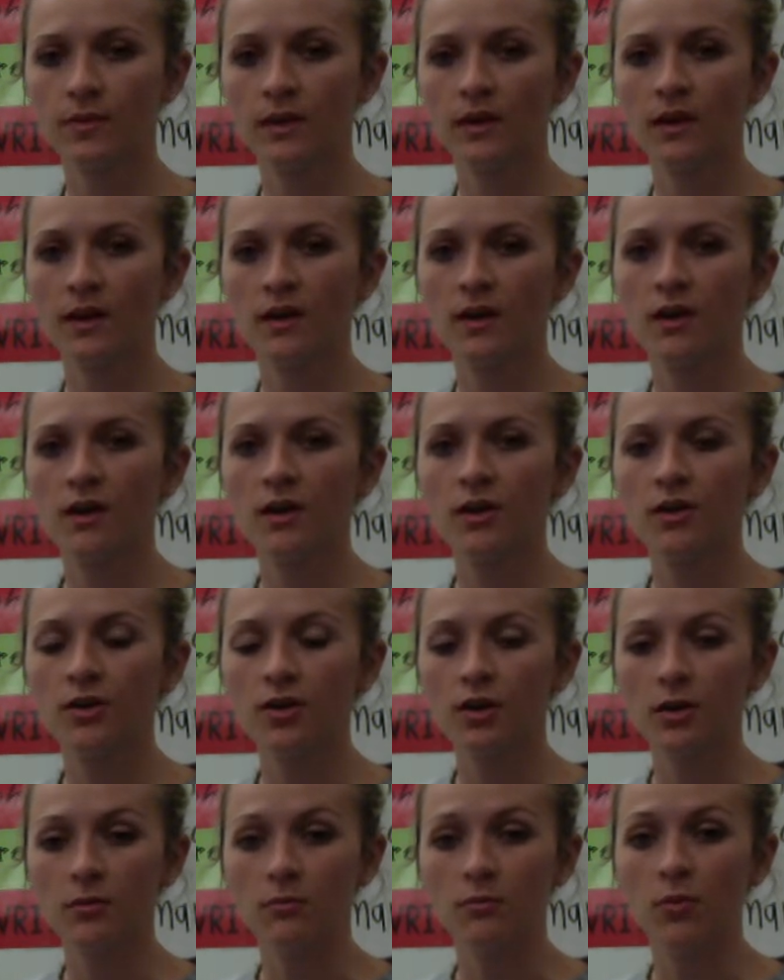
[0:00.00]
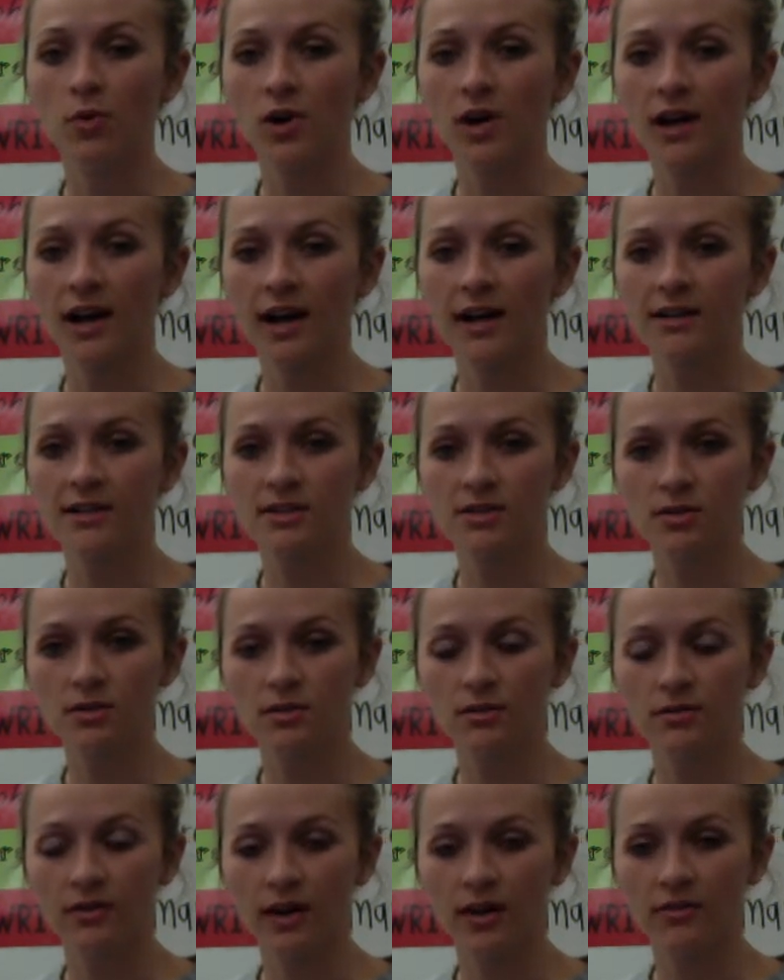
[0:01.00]
Good. More had 2 vowel
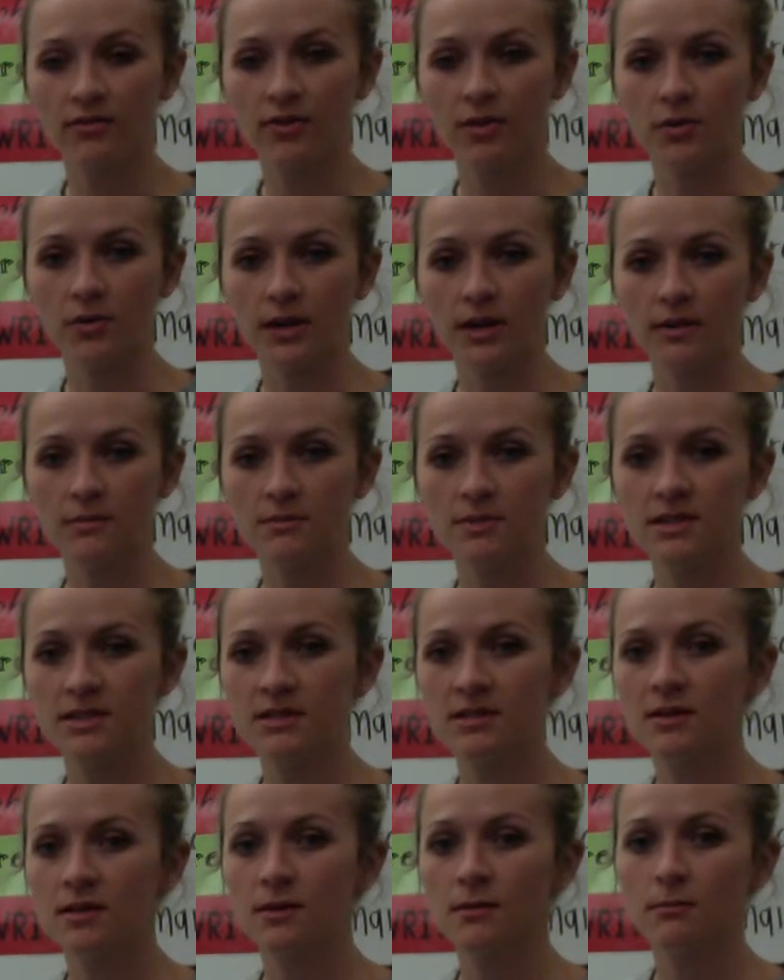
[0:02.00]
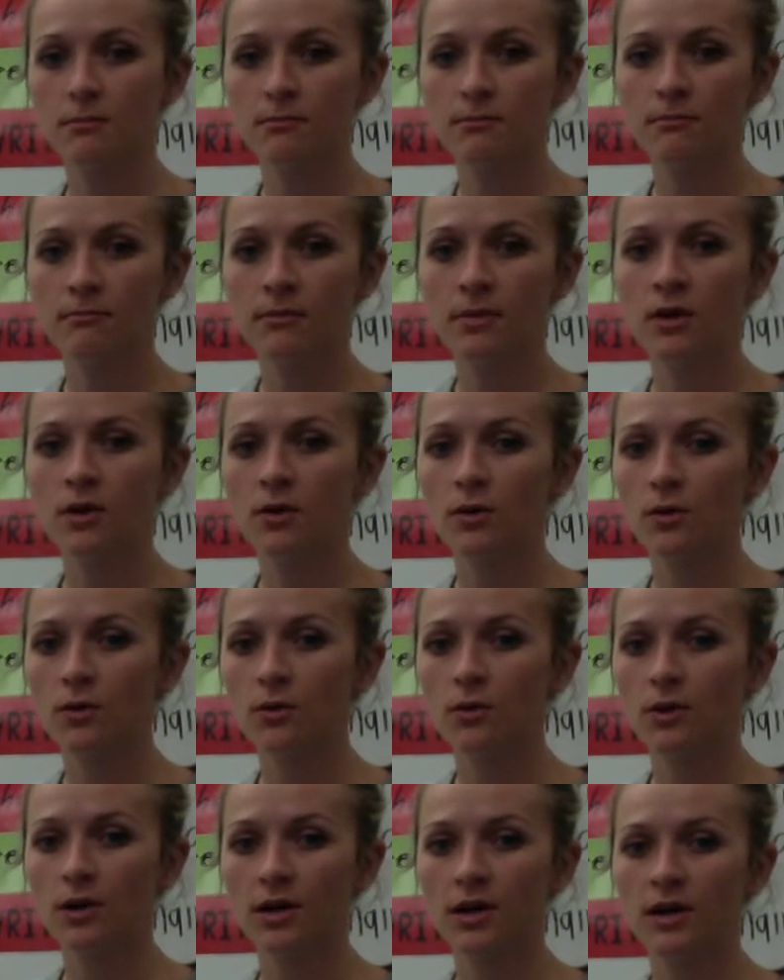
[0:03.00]
phonemes, or,
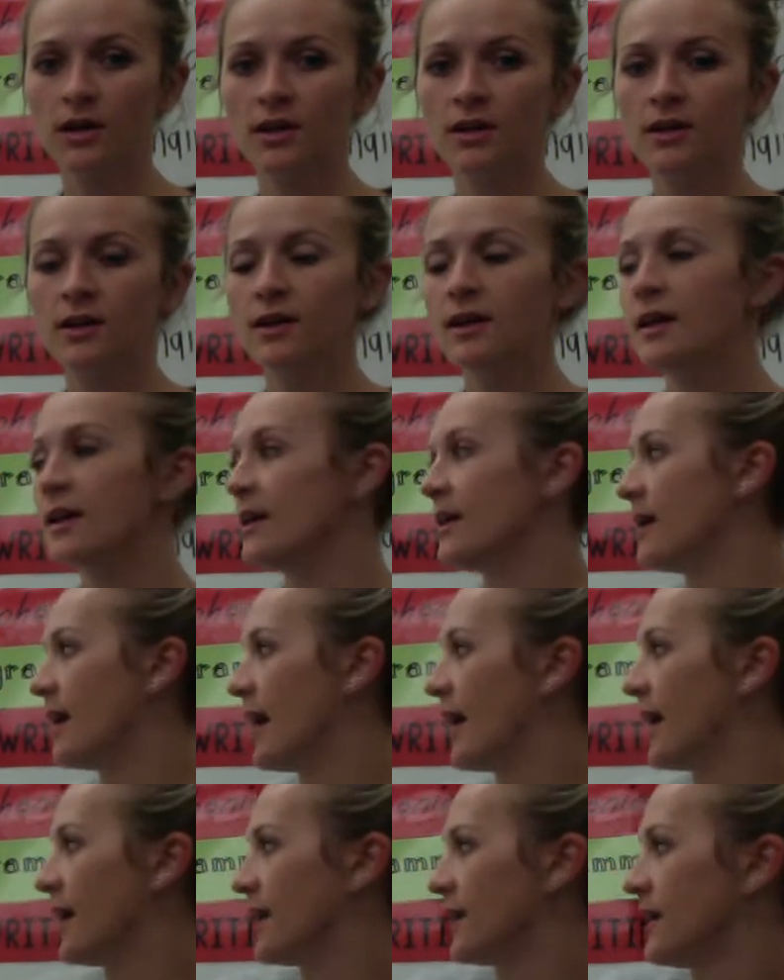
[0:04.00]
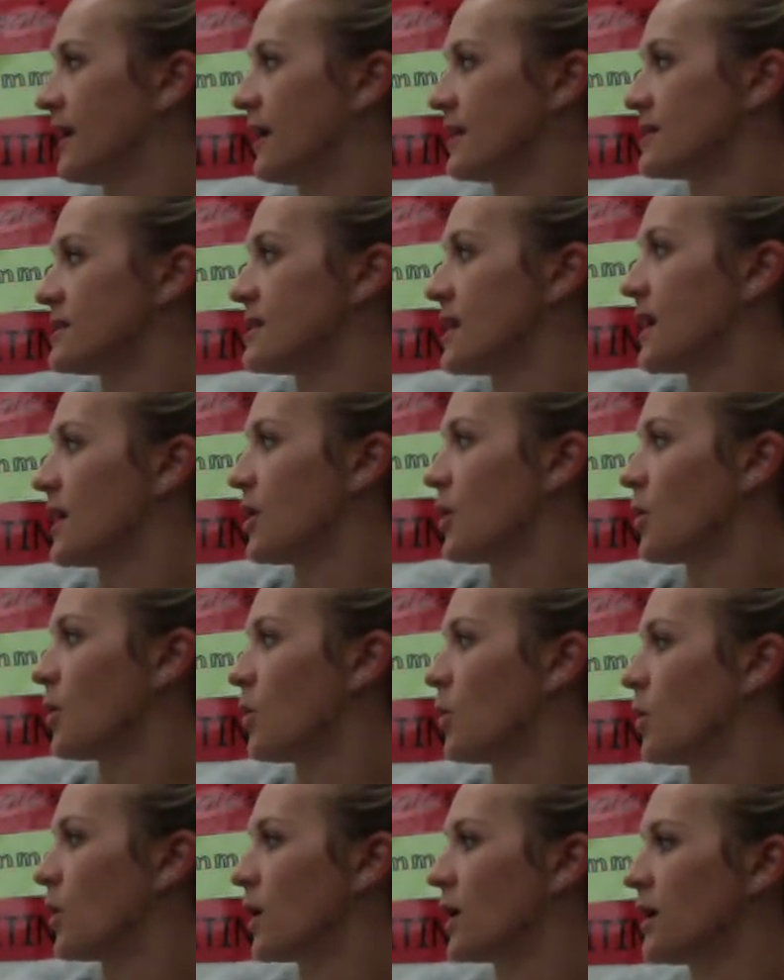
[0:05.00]
and it said or
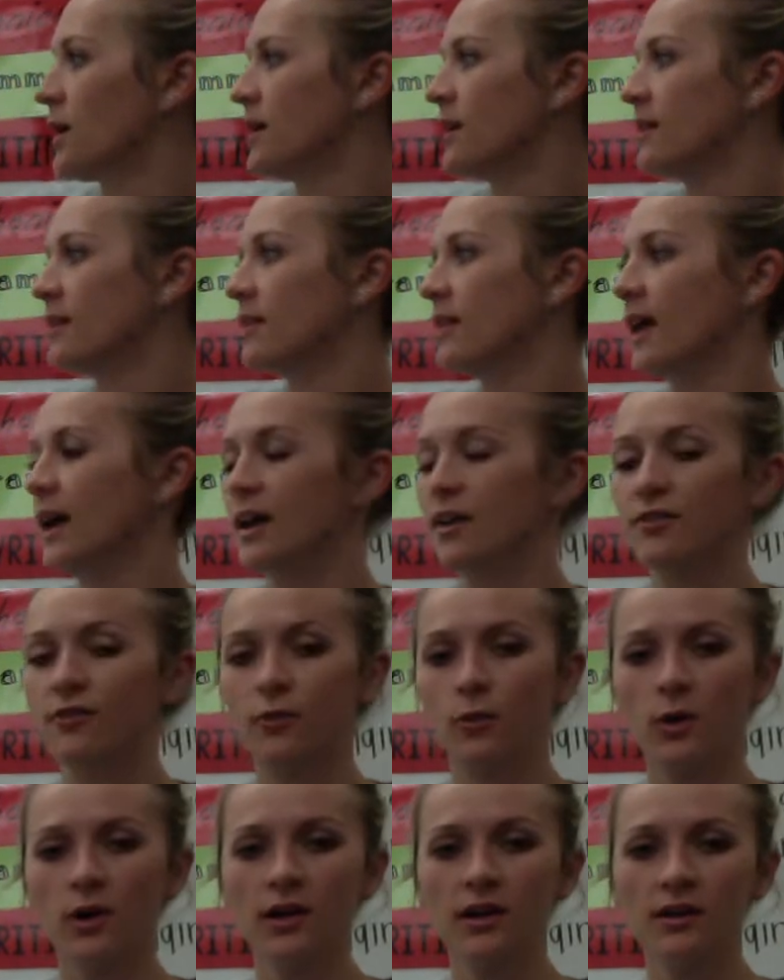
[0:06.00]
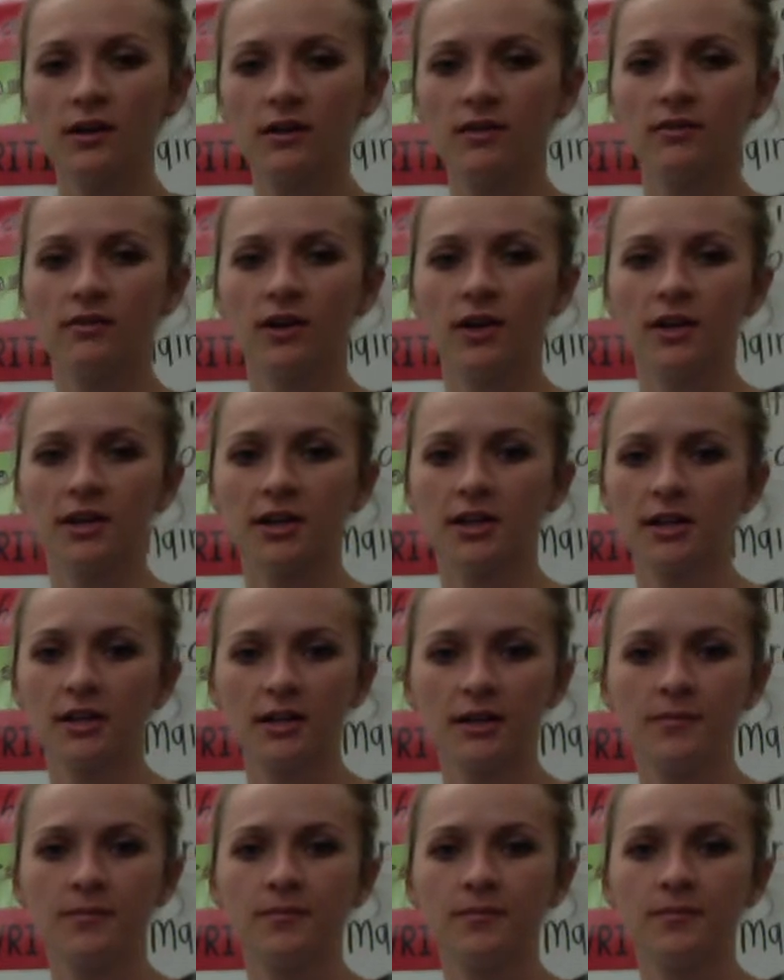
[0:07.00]
like fork. Very good.
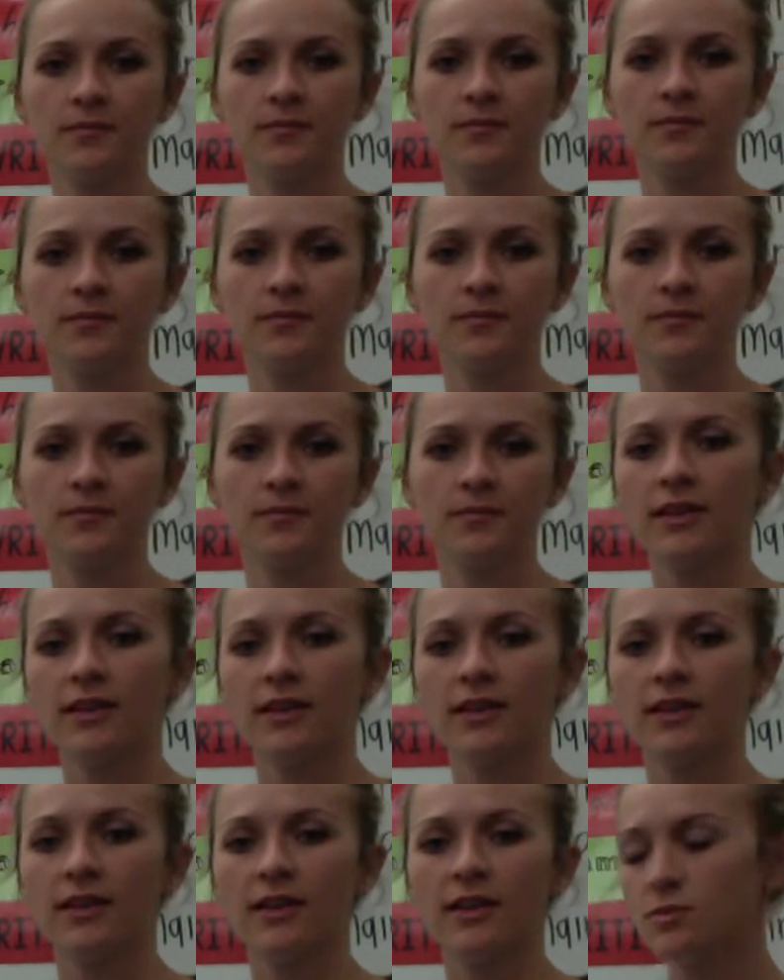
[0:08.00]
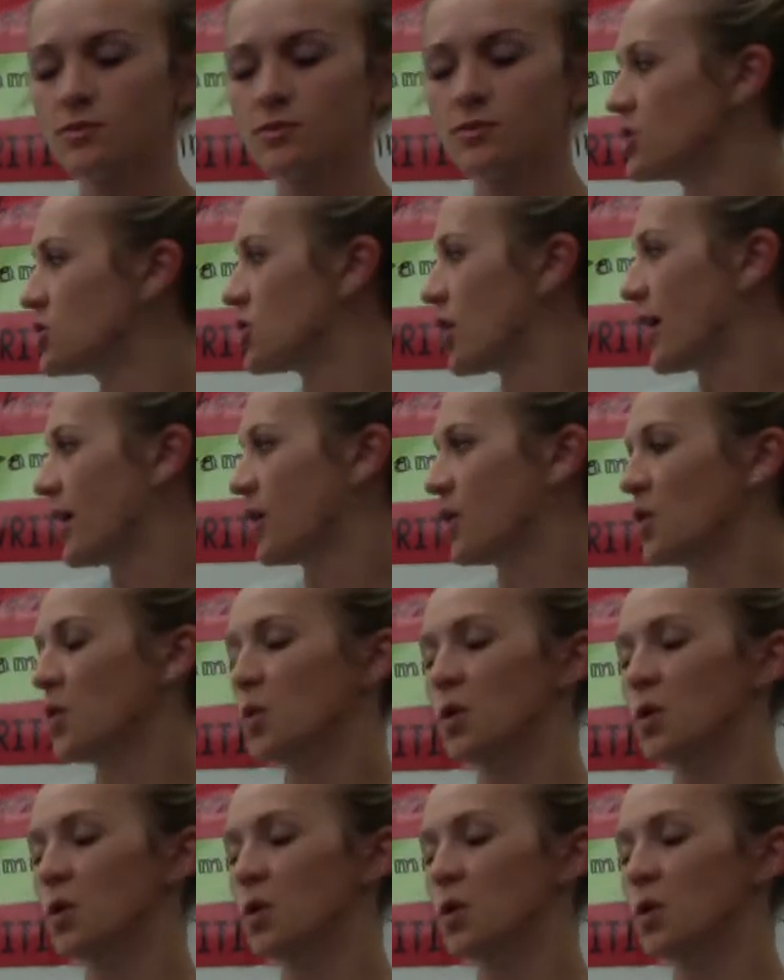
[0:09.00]
Try the next one. Try cord.